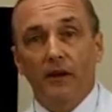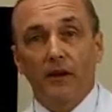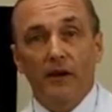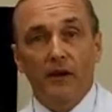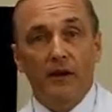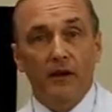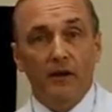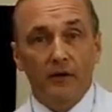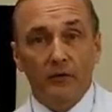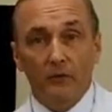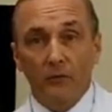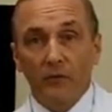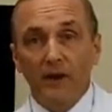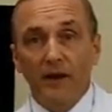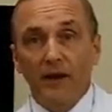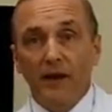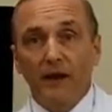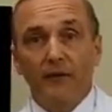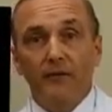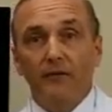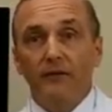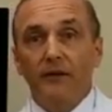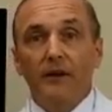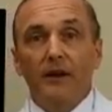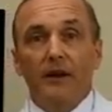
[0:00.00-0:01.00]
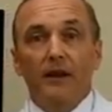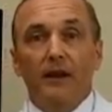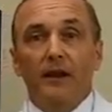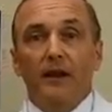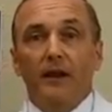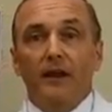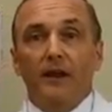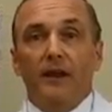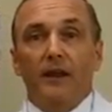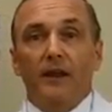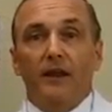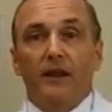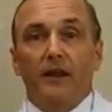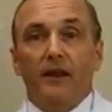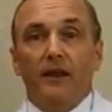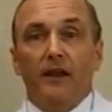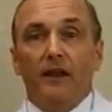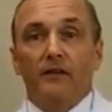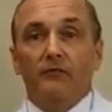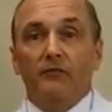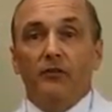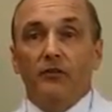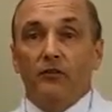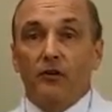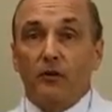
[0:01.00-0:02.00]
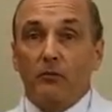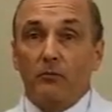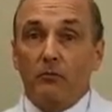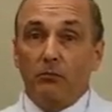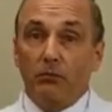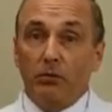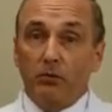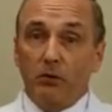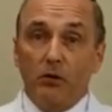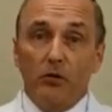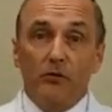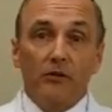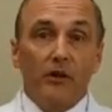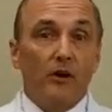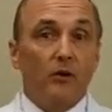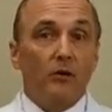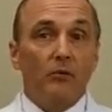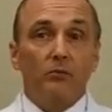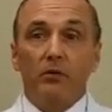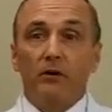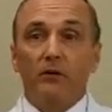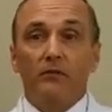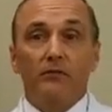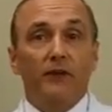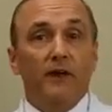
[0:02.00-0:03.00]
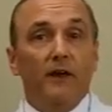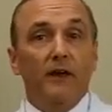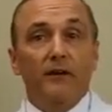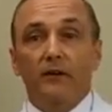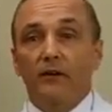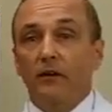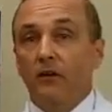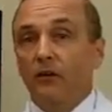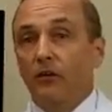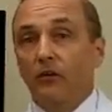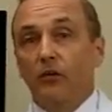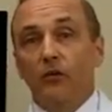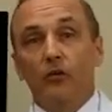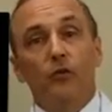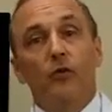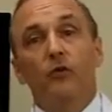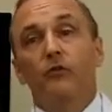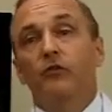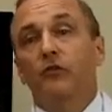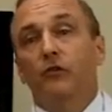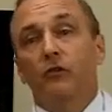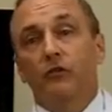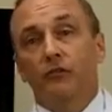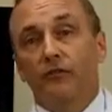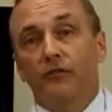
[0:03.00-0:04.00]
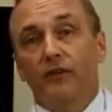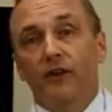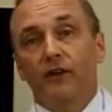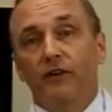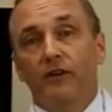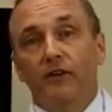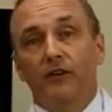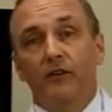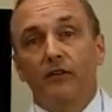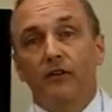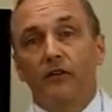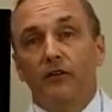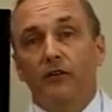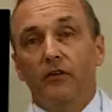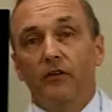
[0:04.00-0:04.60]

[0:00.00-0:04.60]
on a readout. If it's below that or above that, nerves are affected.